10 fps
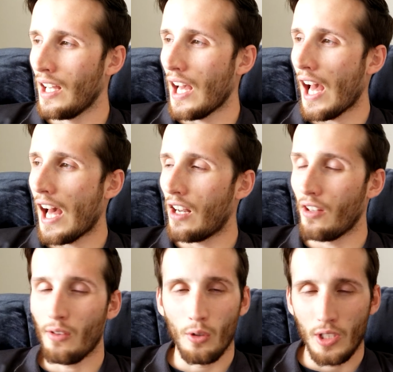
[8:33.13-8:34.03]
and I
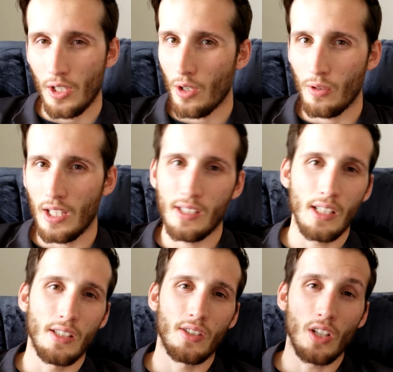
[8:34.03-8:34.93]
thought, this
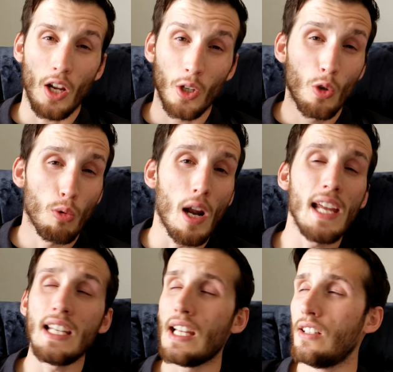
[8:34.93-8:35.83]
is a
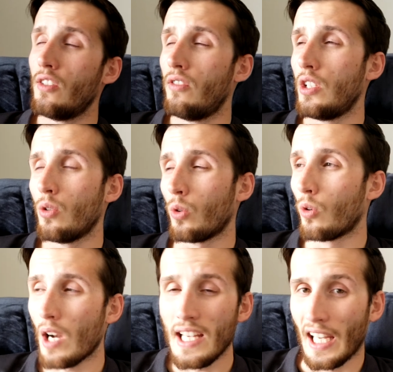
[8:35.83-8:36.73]
great individual,
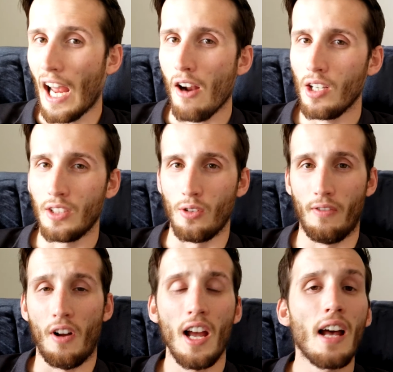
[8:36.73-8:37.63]
great character.
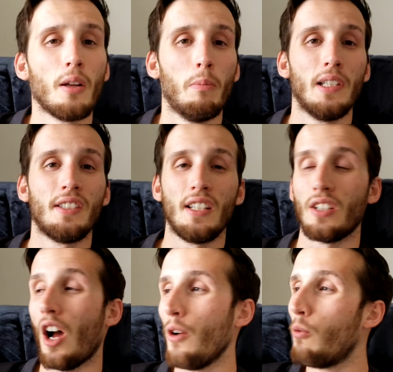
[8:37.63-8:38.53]
If I had a business,
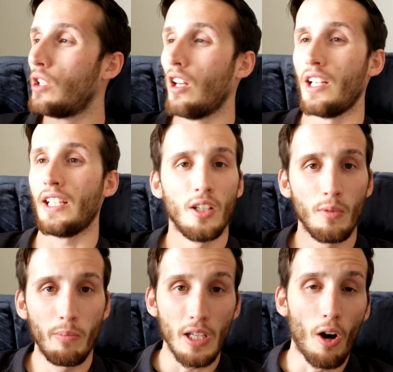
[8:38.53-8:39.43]
I would like
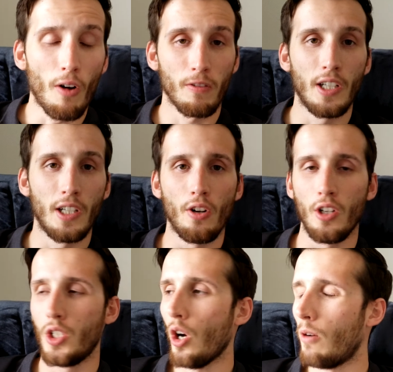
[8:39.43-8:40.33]
be offering her
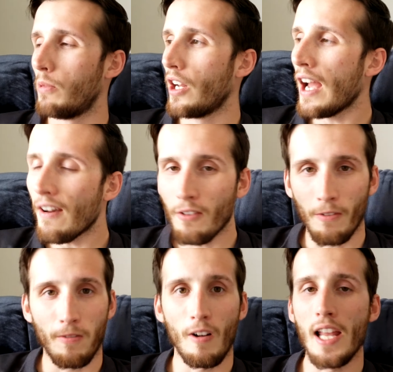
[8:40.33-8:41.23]
a job. And I have a
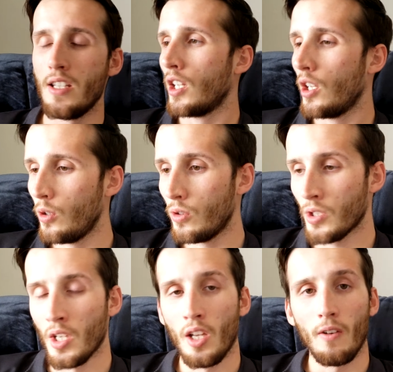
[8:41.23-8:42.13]
friend who's
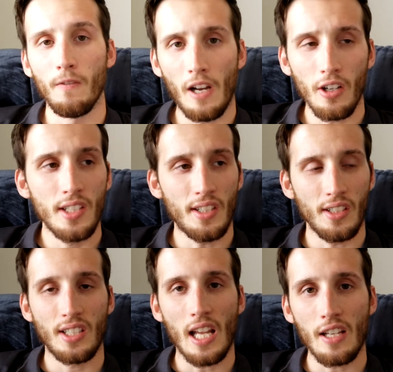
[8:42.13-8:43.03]
very
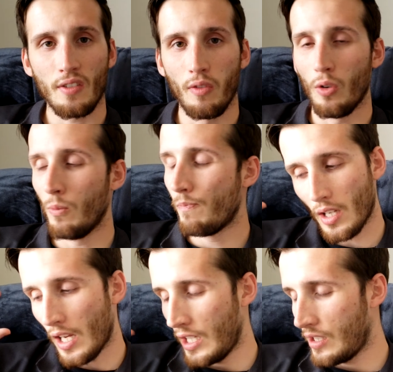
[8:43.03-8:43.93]
successful,
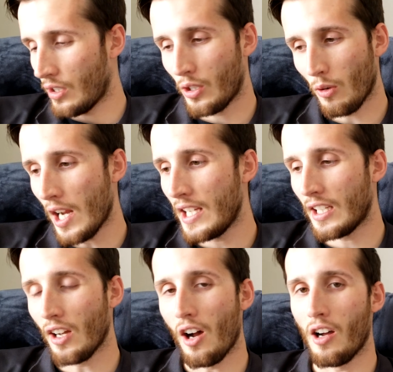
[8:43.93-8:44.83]
and he's a great
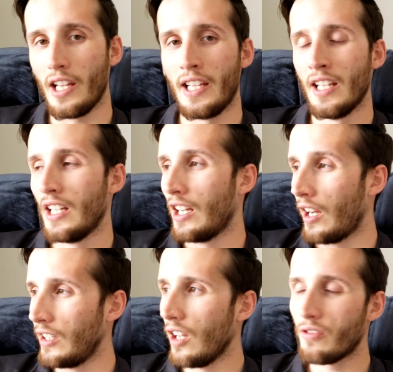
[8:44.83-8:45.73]
guy. I
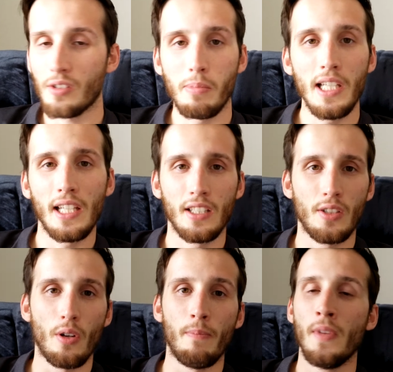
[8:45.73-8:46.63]
love speaking
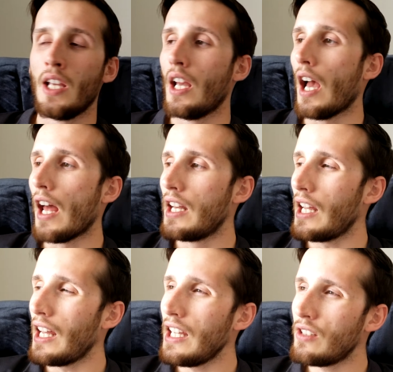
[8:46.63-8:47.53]
to him. And
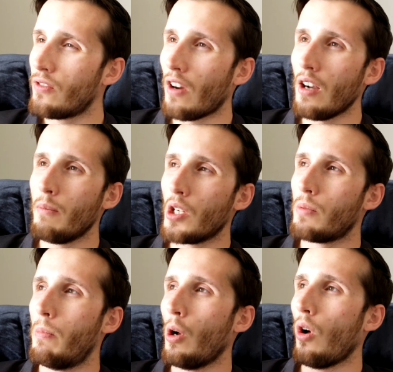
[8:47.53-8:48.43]
he's very
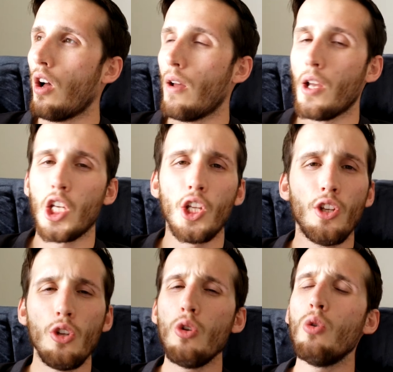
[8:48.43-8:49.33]
much built a
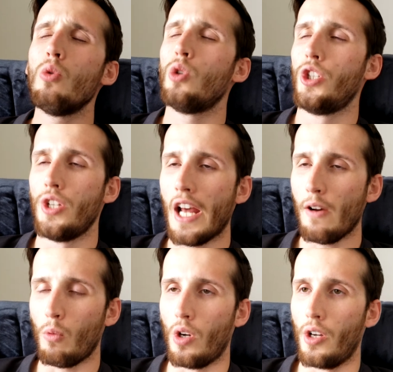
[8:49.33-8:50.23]
huge
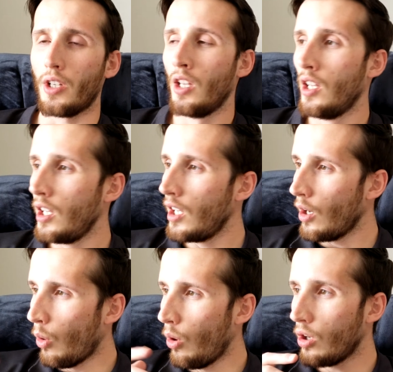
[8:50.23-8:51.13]
network,
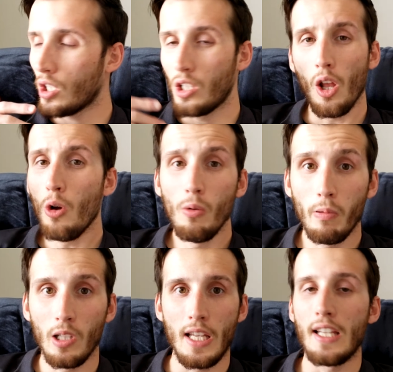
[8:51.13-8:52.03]
or
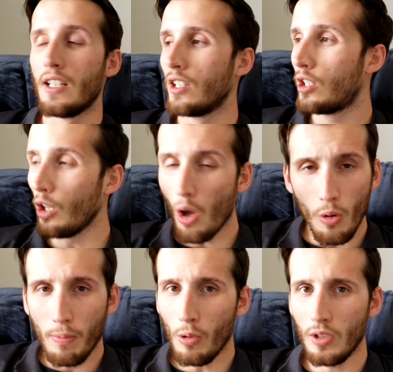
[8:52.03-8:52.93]

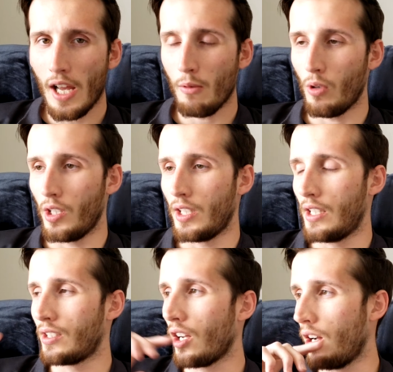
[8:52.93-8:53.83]
global network.
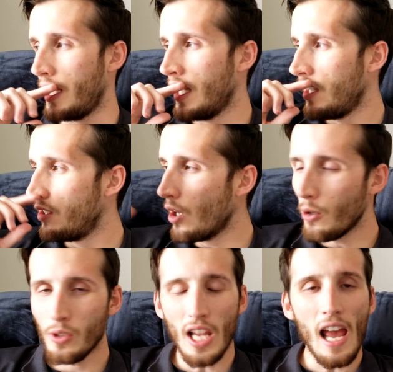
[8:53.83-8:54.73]
This guy
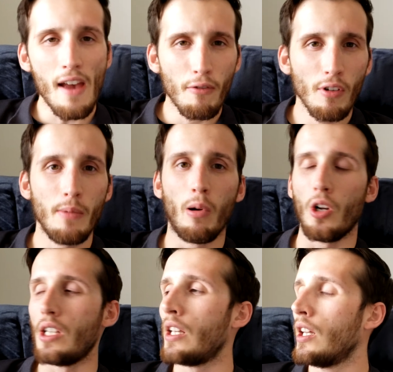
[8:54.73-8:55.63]
knows
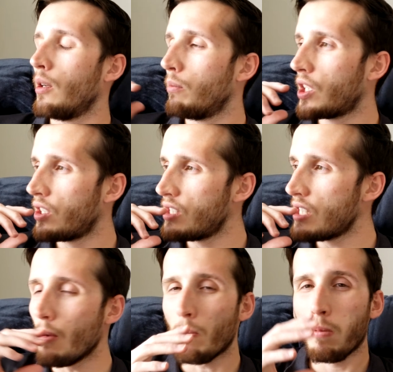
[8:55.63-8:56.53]
everybody because
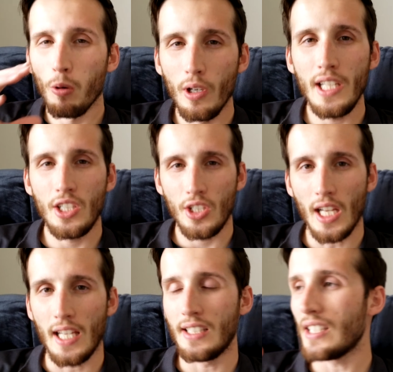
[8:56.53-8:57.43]
he
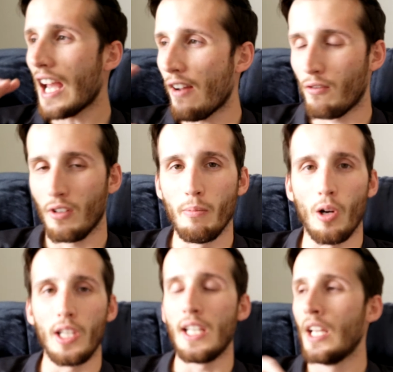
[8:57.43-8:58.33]
appreciates
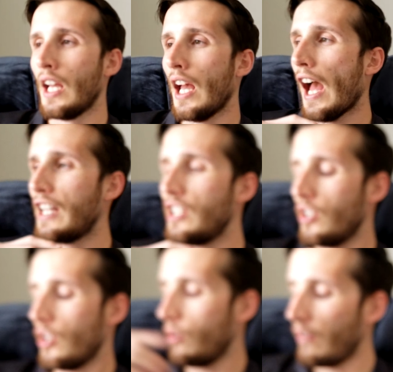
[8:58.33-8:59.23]
everybody. And
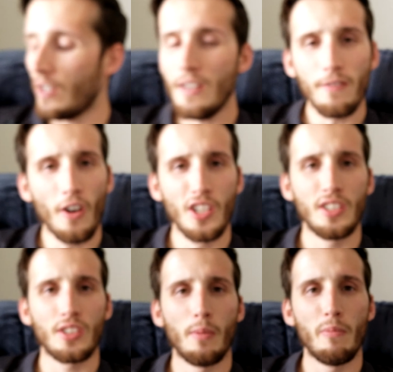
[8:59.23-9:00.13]
if he
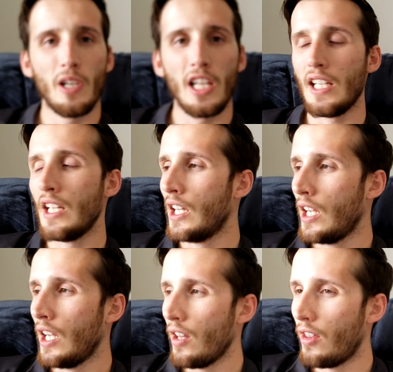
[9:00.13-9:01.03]
finds somebody
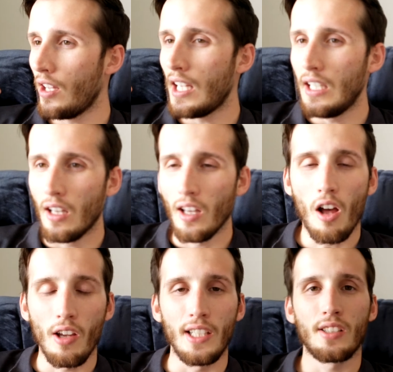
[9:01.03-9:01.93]
that he
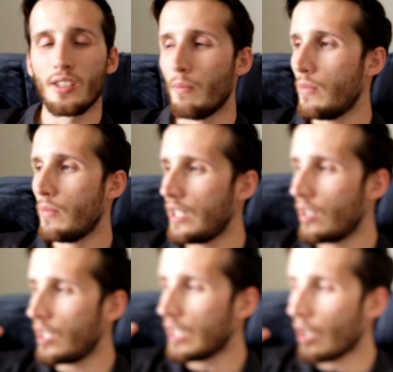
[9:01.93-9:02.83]
likes, somebody
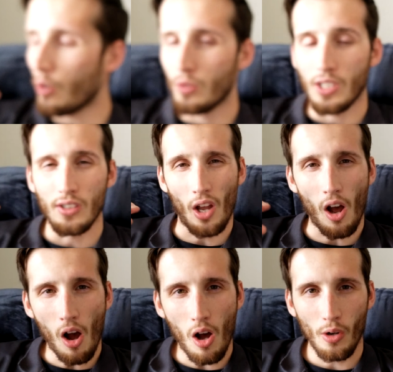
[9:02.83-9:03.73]
that he knows is a hard